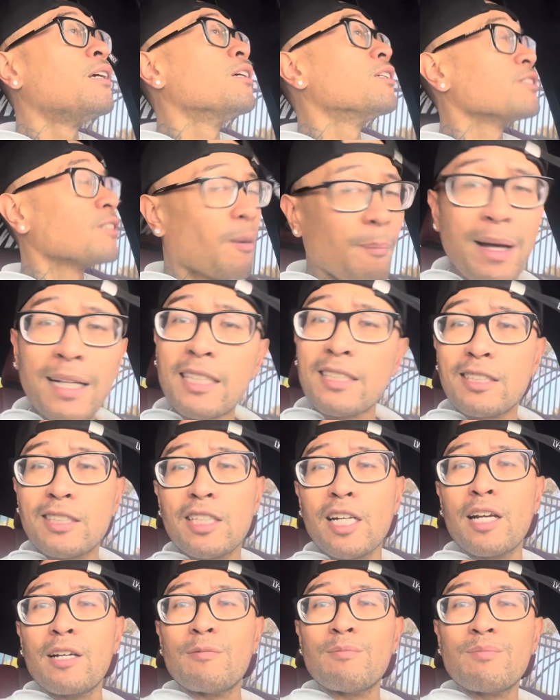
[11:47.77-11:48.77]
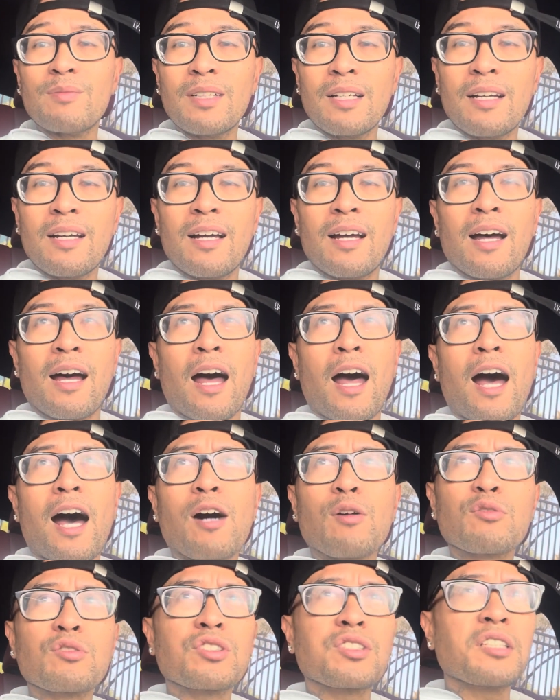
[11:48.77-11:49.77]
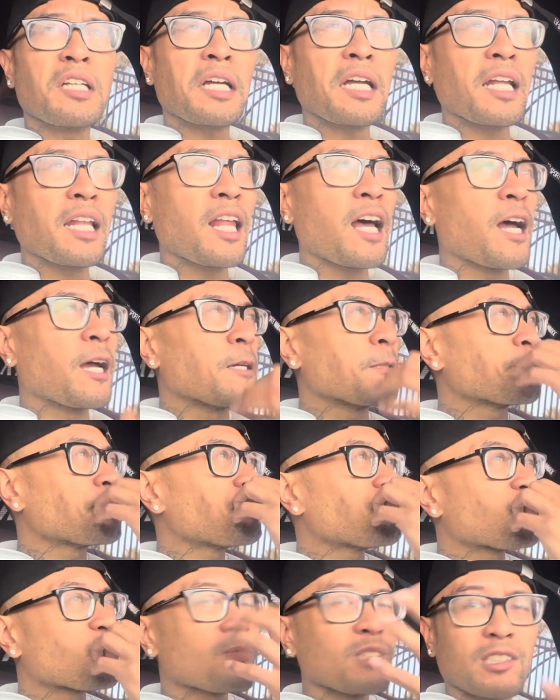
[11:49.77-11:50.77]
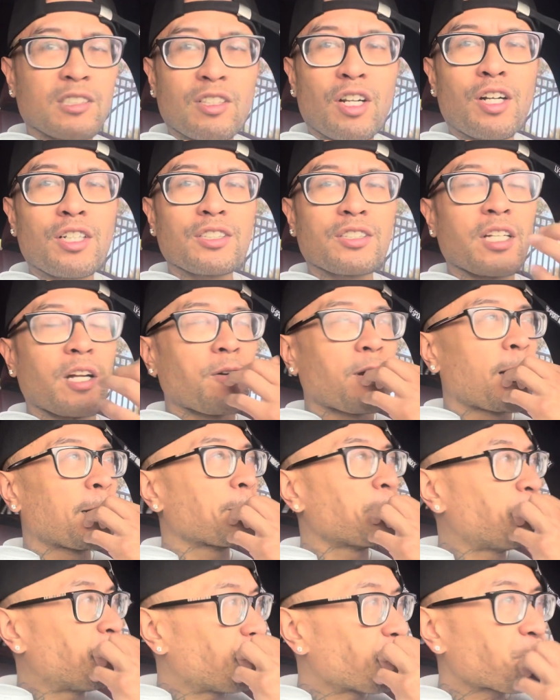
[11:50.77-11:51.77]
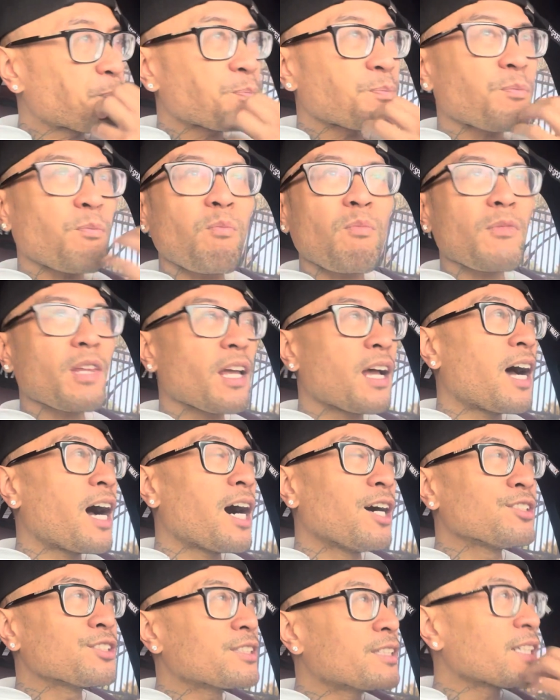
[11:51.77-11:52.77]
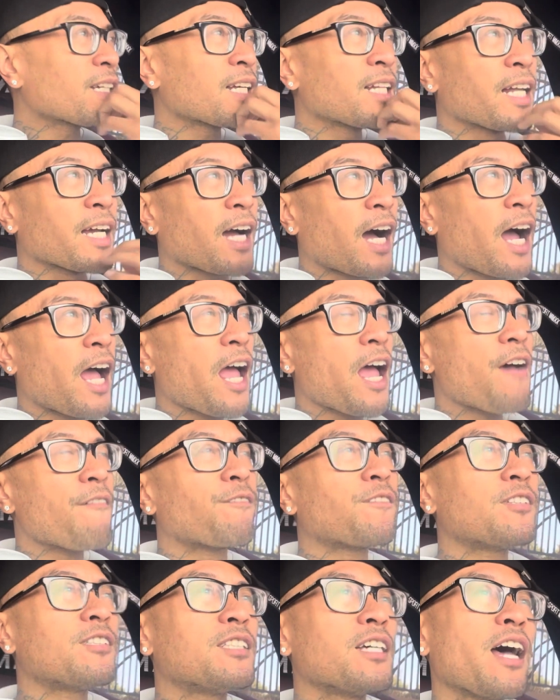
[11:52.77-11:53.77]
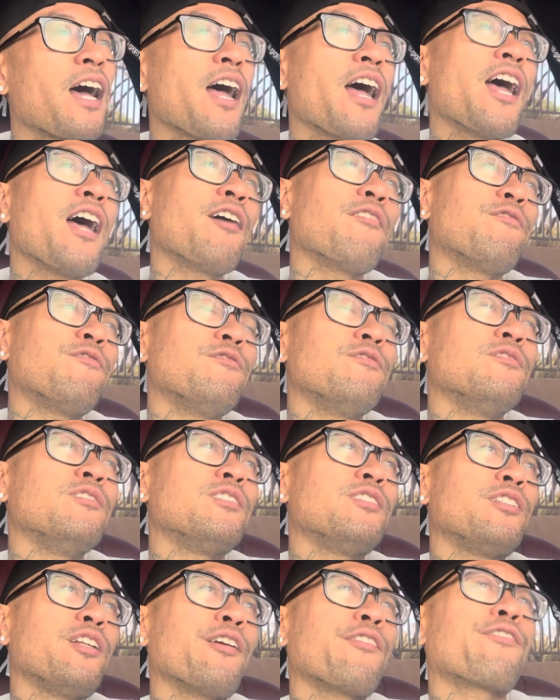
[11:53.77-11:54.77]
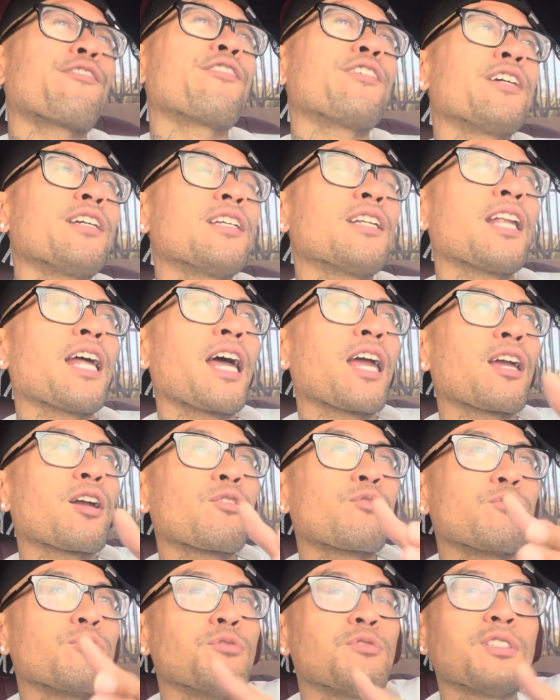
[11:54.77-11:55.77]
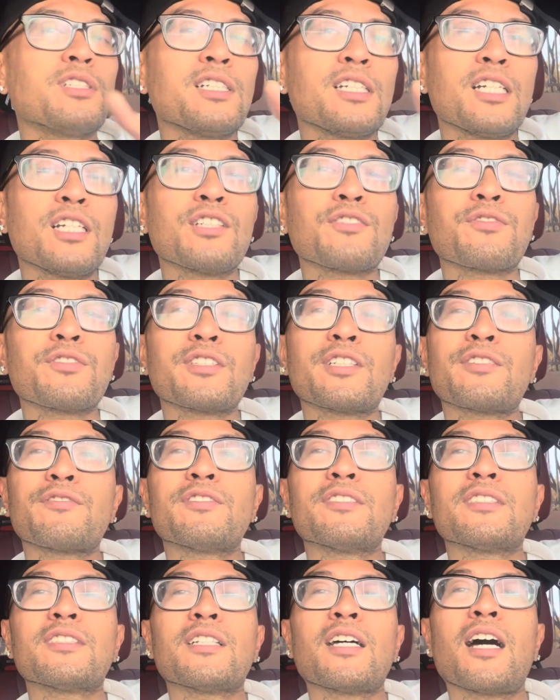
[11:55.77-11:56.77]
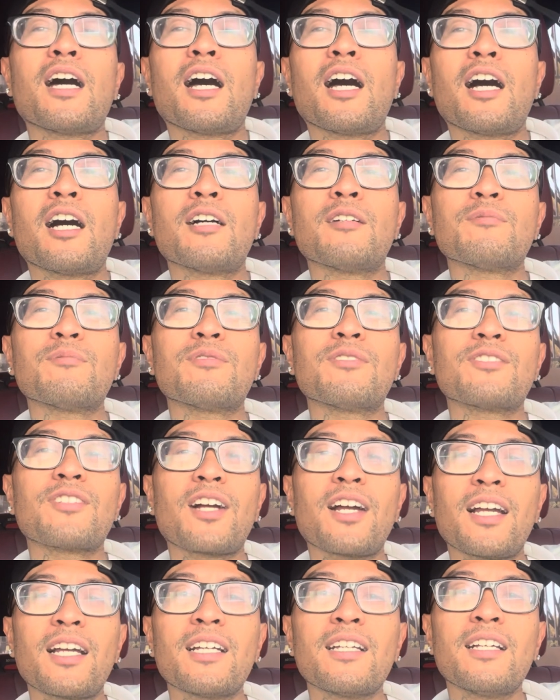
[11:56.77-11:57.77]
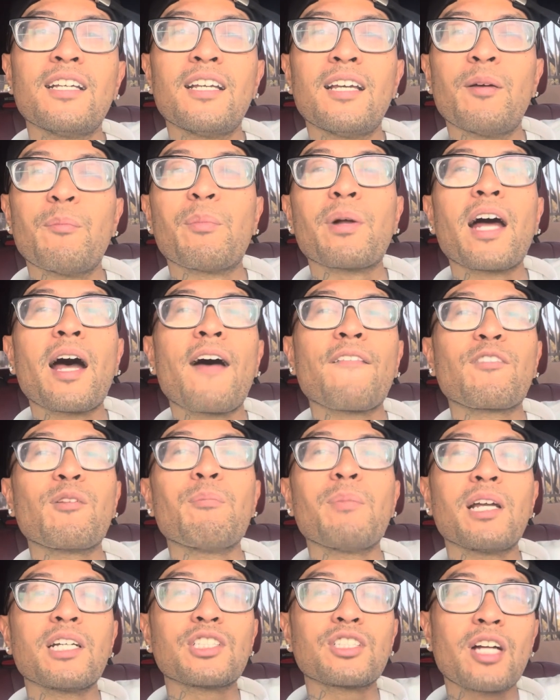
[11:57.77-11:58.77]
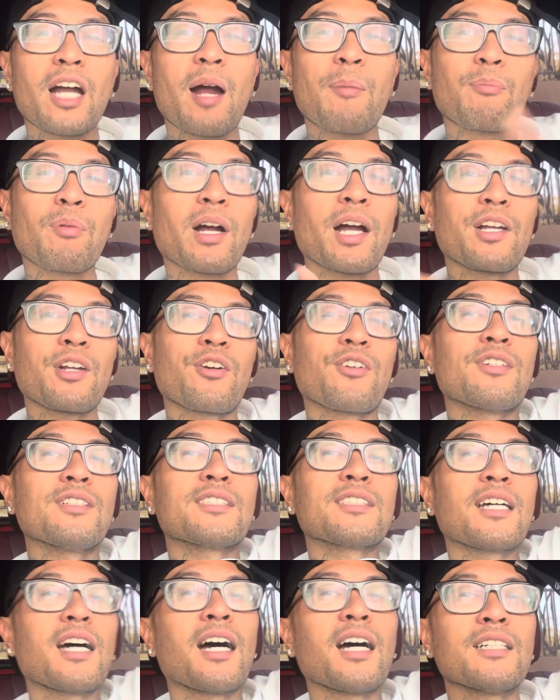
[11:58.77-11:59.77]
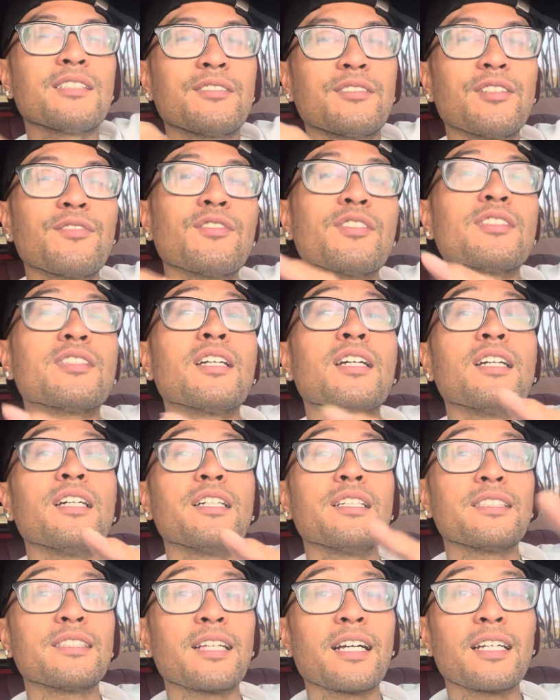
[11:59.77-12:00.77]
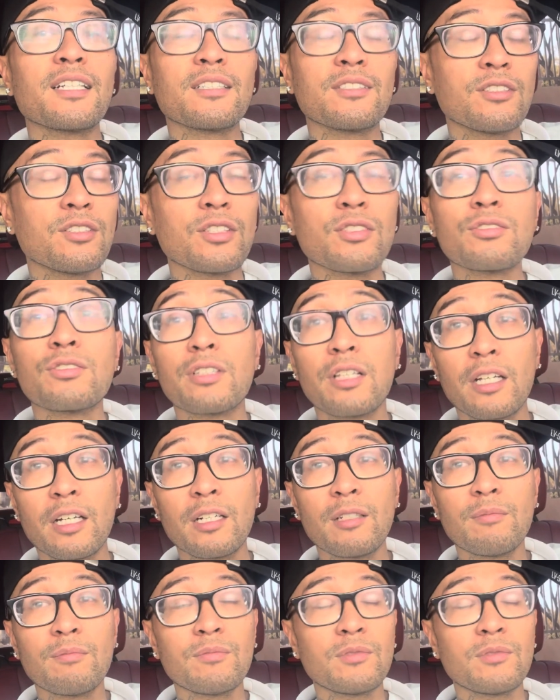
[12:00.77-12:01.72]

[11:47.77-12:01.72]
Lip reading: I'm at the gym. I was thinking like, it's Thursday, right? I was thinking like I have to have different like routines for different times, right? But I have to make sure I prioritize different things, like, you know, sleep.